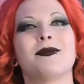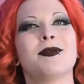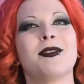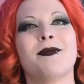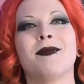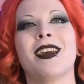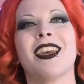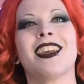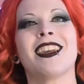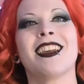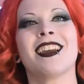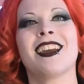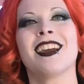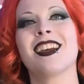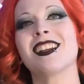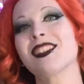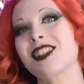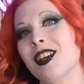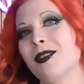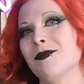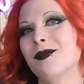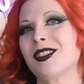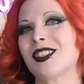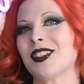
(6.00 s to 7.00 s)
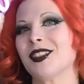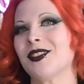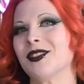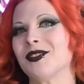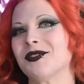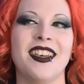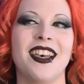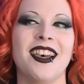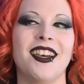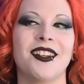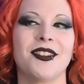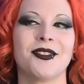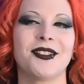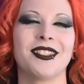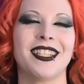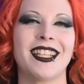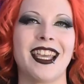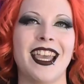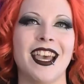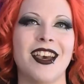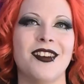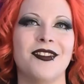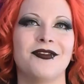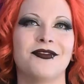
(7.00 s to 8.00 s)
be making a jumpsuit. I don't
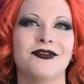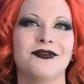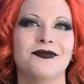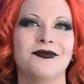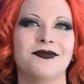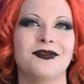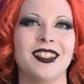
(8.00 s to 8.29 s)
really have